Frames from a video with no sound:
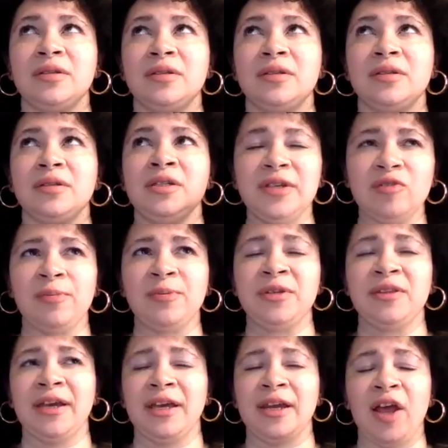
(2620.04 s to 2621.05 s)
using
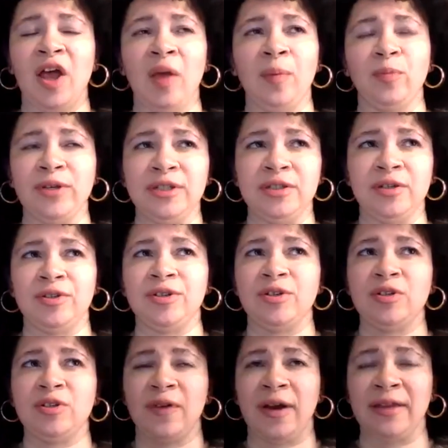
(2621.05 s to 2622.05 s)
description that can help
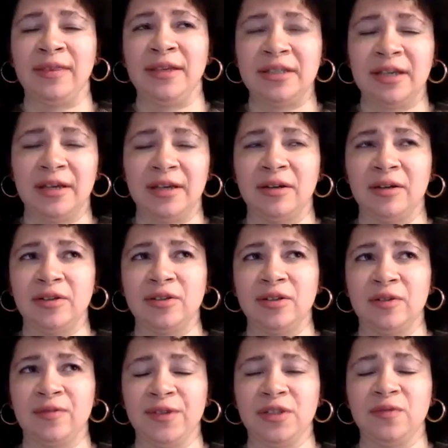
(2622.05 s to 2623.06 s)
researchers find these
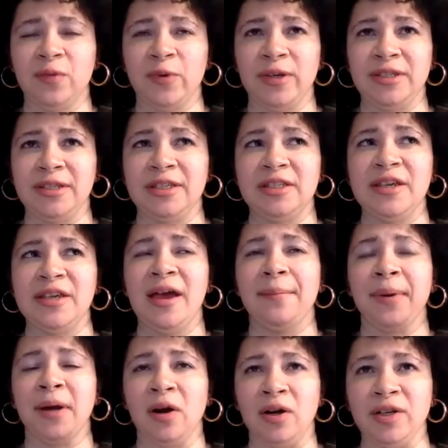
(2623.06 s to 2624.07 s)
undersurfaced voices,
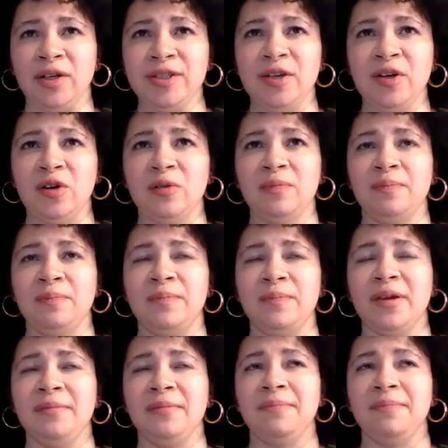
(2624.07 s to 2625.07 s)
but also
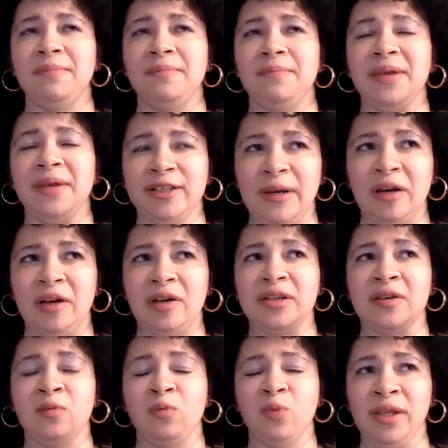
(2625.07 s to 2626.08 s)
being
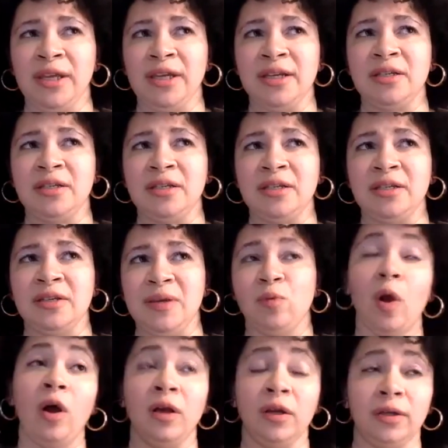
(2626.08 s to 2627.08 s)
transparent and willing to
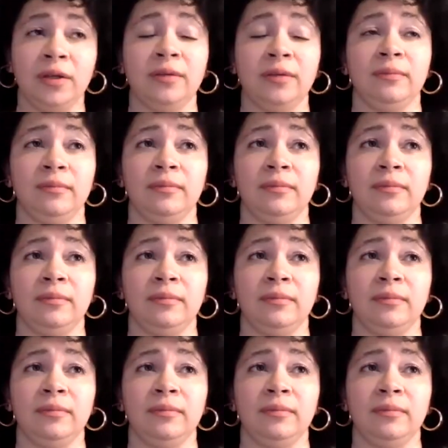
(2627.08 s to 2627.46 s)
be wrong,